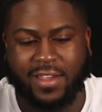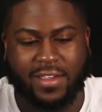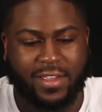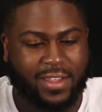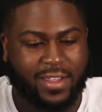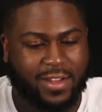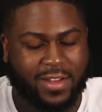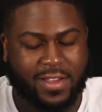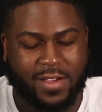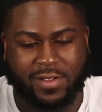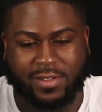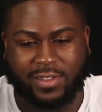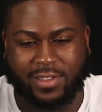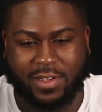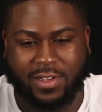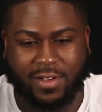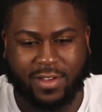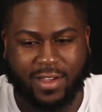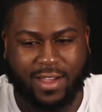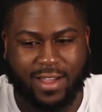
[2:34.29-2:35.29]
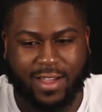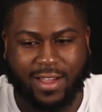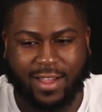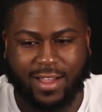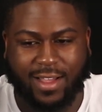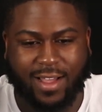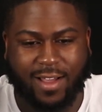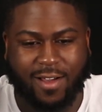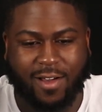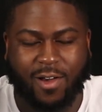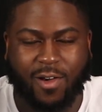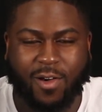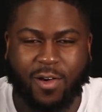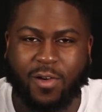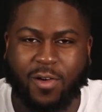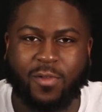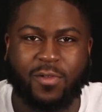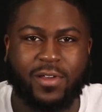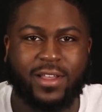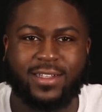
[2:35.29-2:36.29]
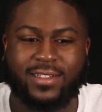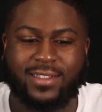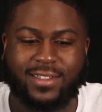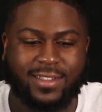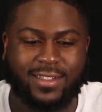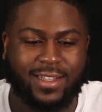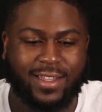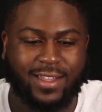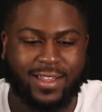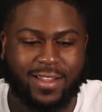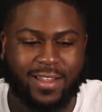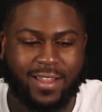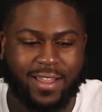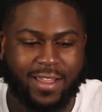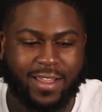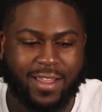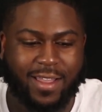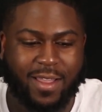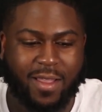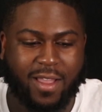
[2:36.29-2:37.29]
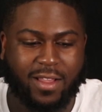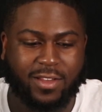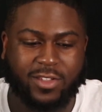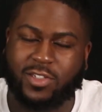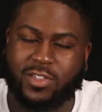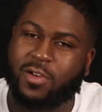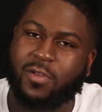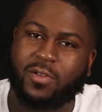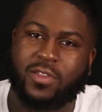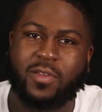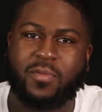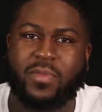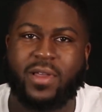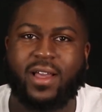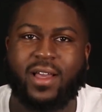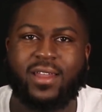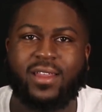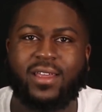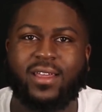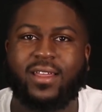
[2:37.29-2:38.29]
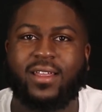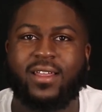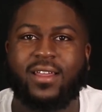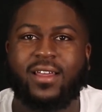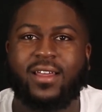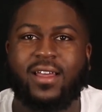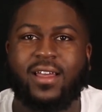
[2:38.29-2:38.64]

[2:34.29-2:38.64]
So I always joked about it,